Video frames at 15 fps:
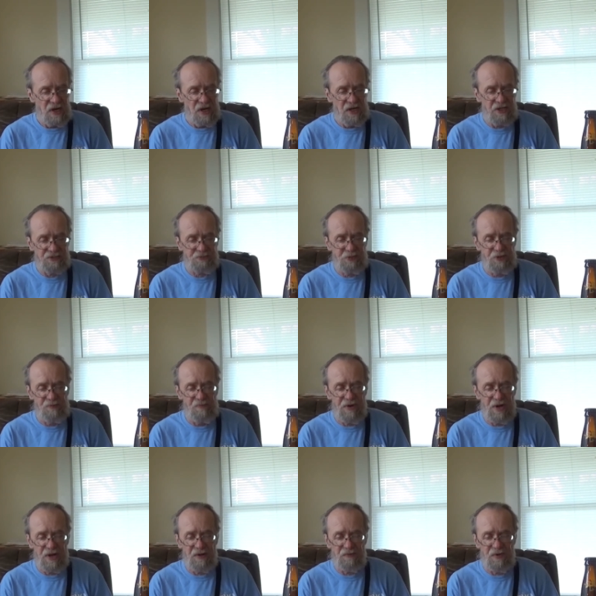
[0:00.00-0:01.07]
and as proven
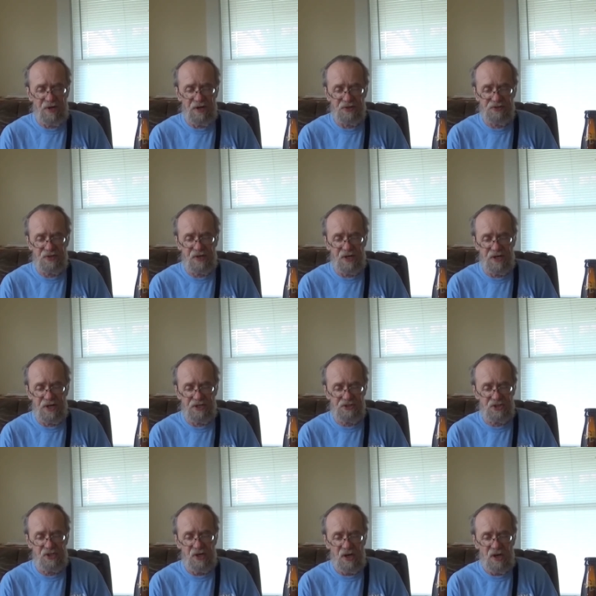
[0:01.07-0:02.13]
by the reissued
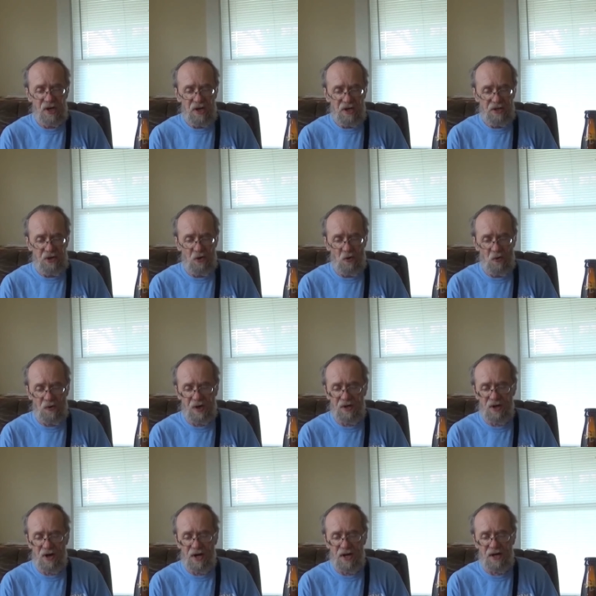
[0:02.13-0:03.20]
edition you hold in
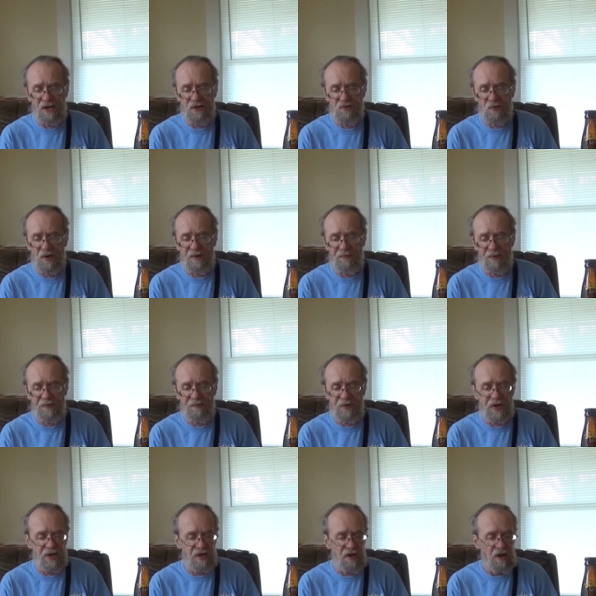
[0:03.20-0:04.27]
your hand in
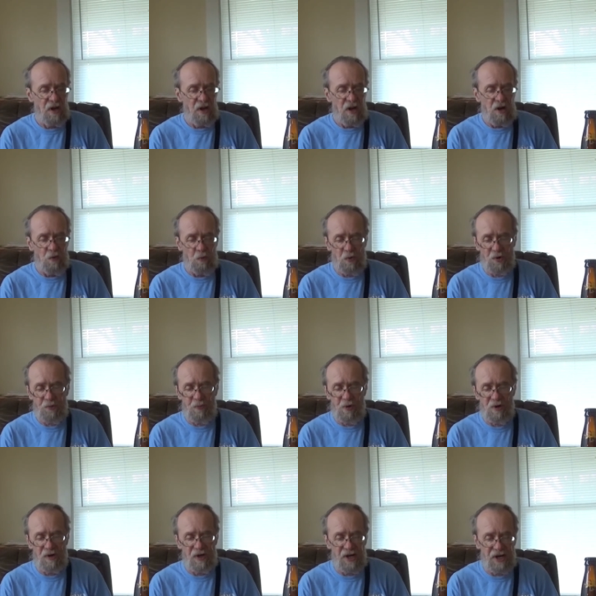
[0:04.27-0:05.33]
2015, worth
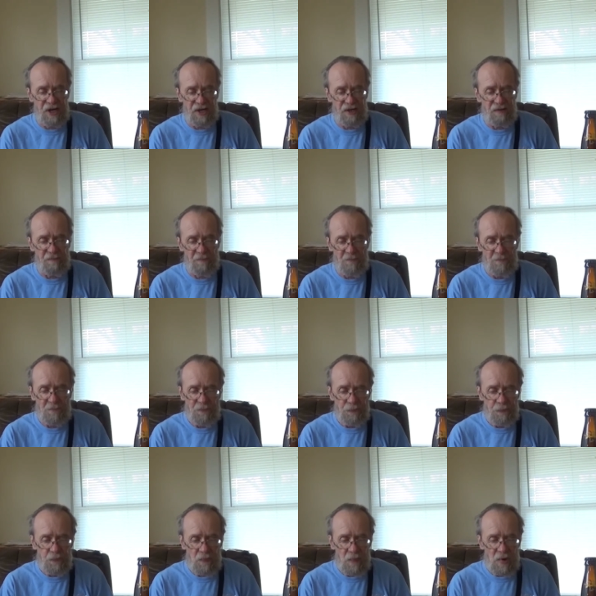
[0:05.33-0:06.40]
brewing again.
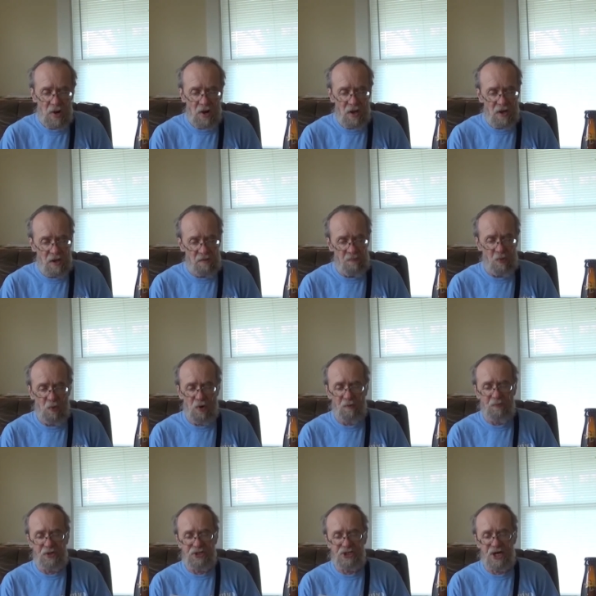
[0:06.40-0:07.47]
But what
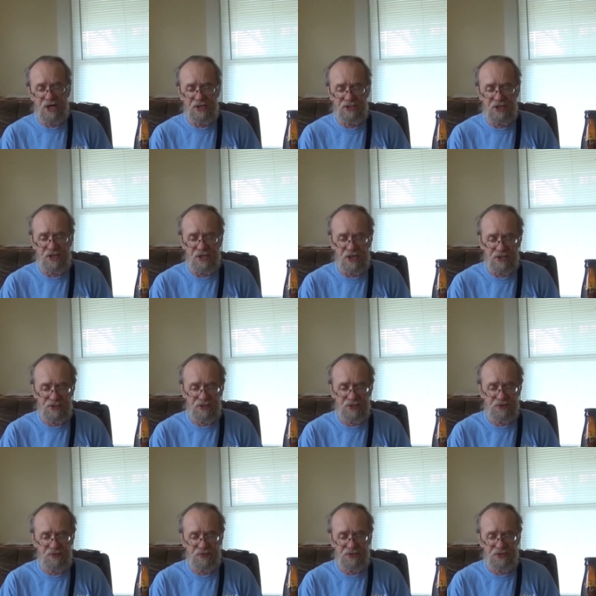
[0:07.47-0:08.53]
if we changed it? Yes,
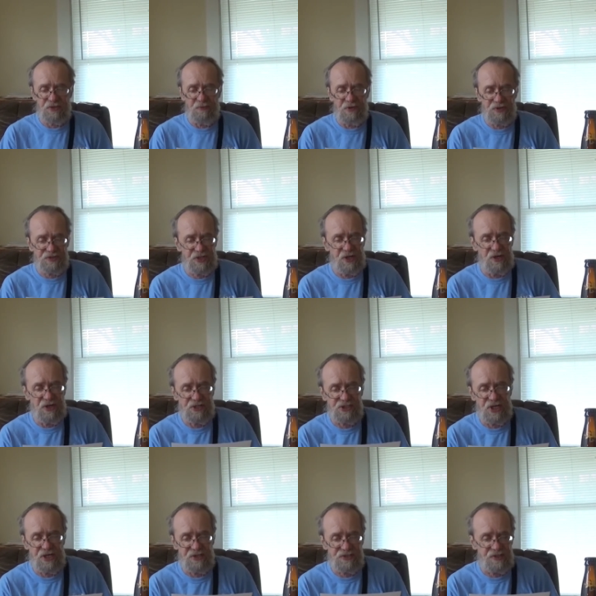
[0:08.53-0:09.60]
it's risk riskier to
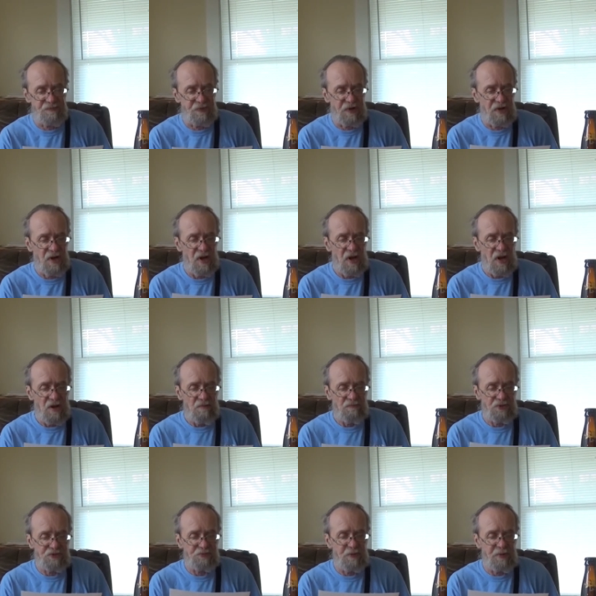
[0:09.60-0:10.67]
change something
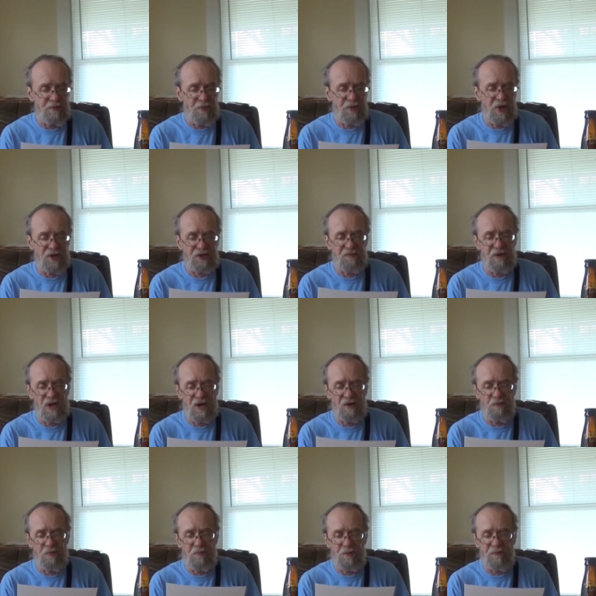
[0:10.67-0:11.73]
most people thought to be
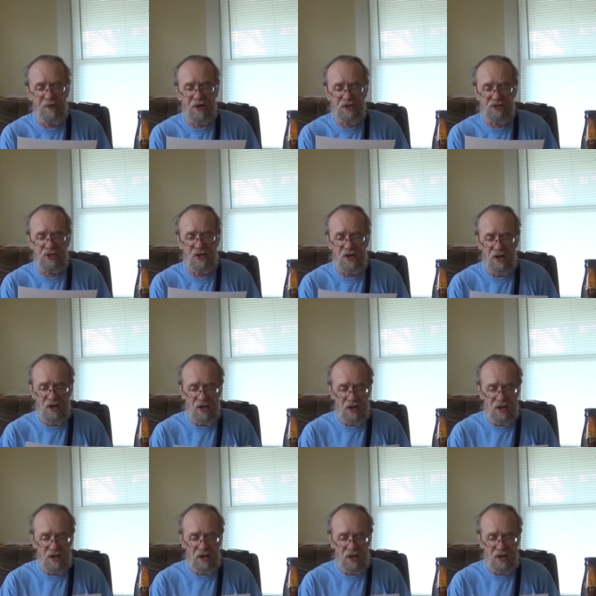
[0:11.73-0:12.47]
liquid perfection,